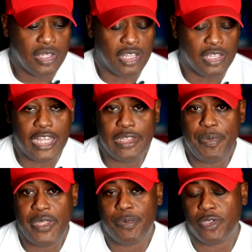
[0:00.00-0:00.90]
A lot of
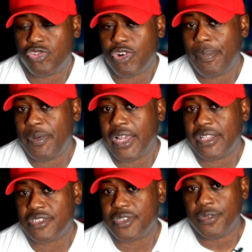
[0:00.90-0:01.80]
people are dropping
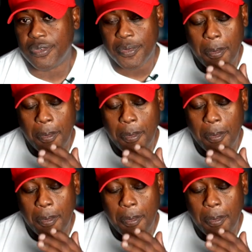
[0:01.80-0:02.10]
out of school.